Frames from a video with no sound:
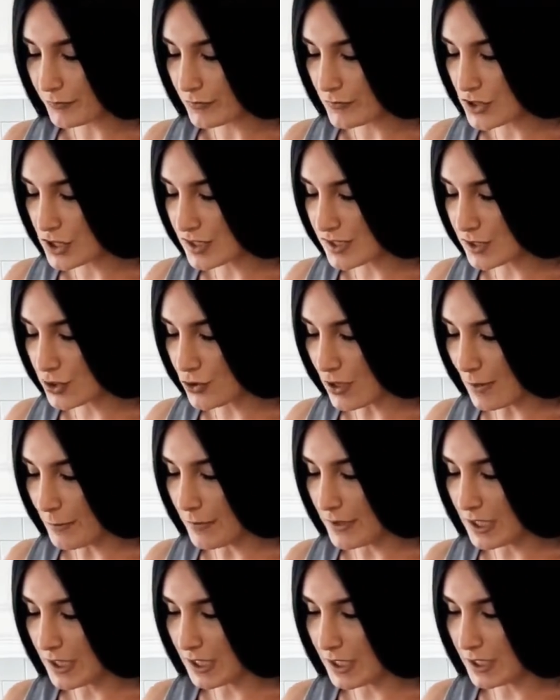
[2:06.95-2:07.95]
Just drop
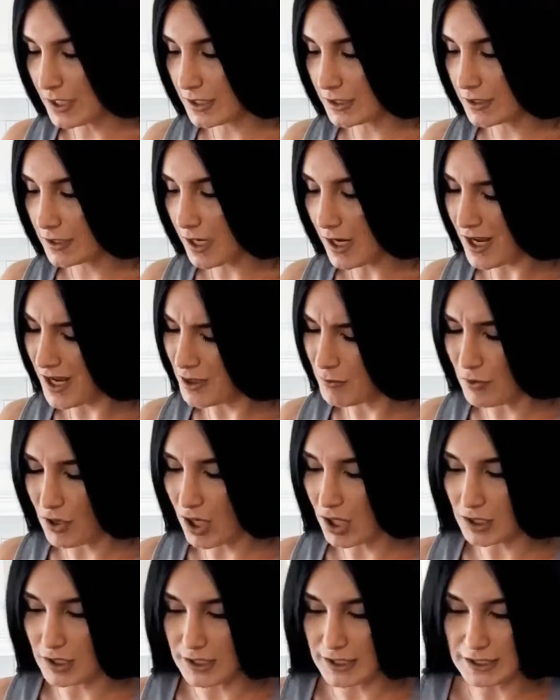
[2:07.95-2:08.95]
it in,
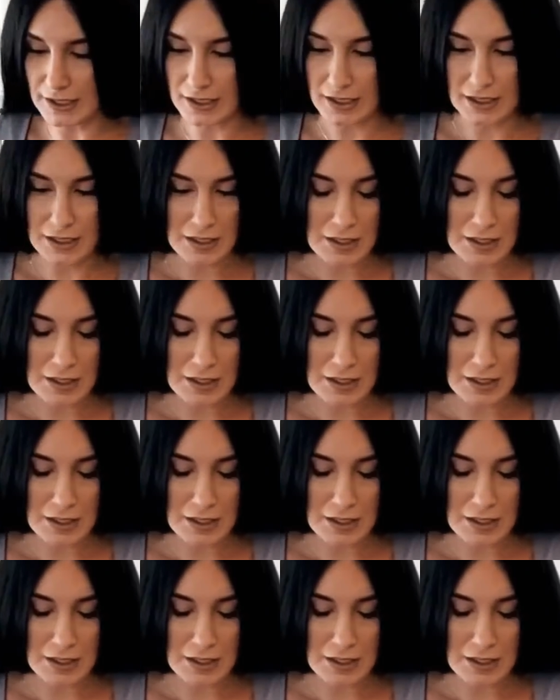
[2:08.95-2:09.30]
eyeball it,